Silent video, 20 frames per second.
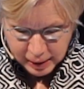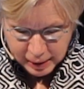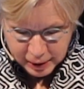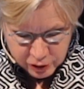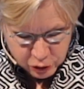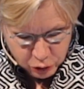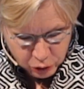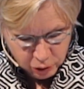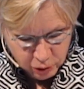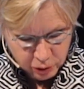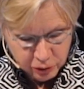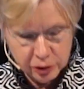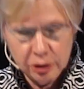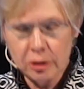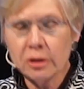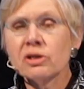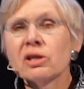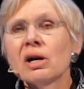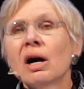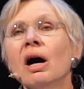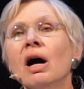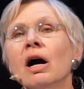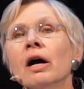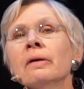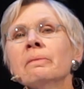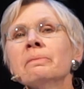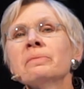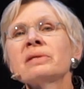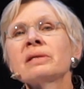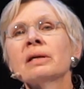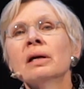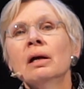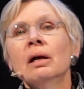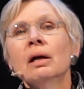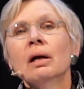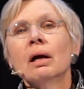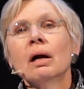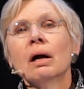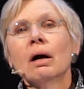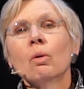and earlier times
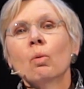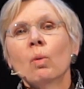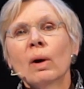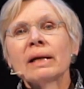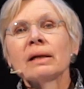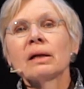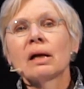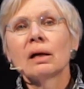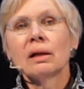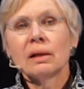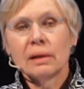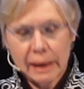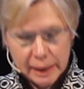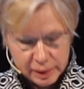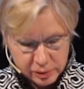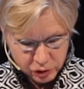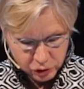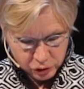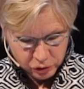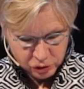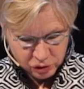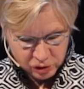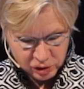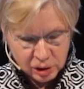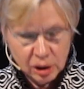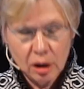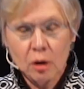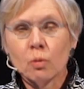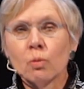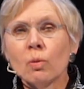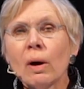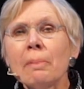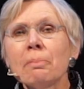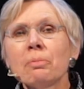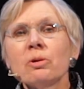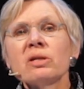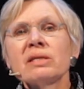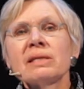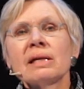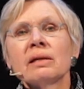when collectors
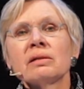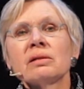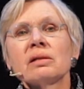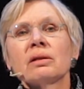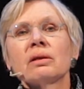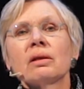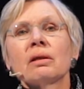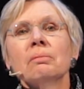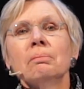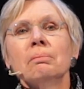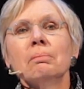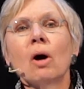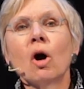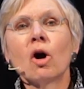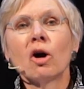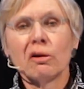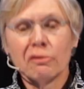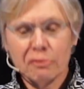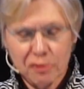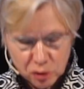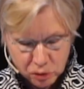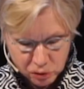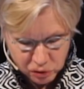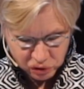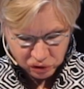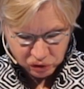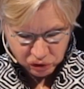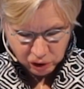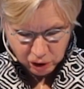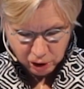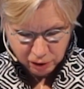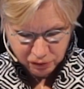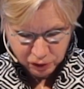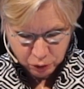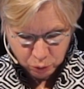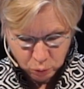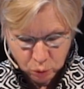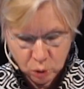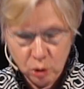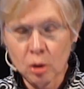represented the marvels of
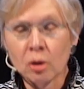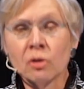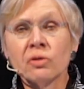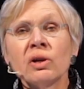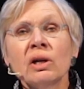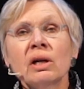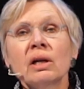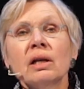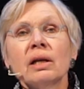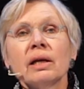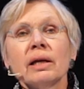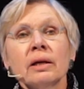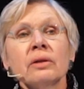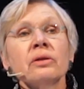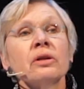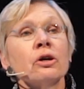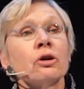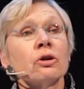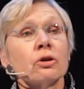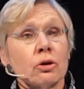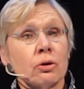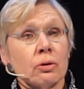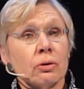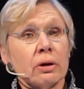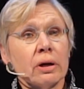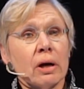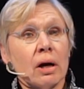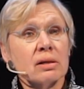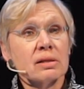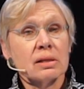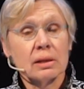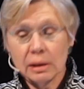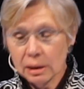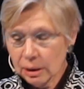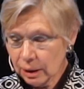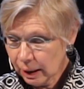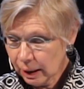the world in their curiosity